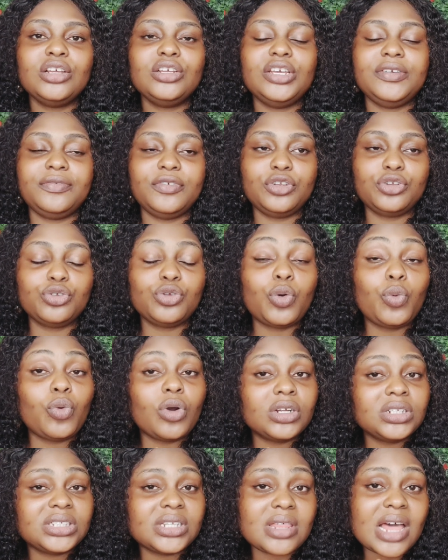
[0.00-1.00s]
If you do not
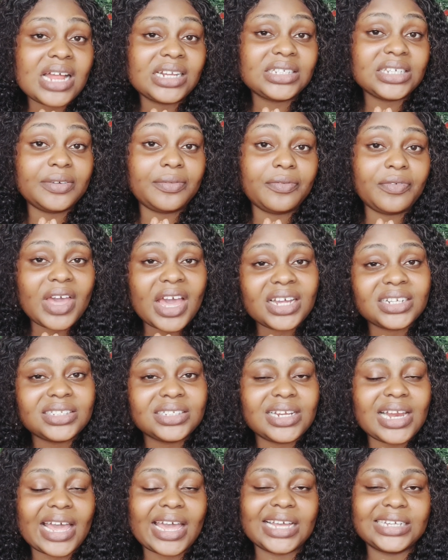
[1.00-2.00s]
want that
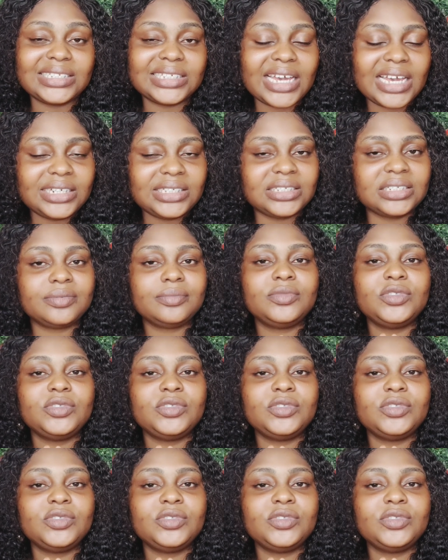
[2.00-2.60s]
effect, like I said,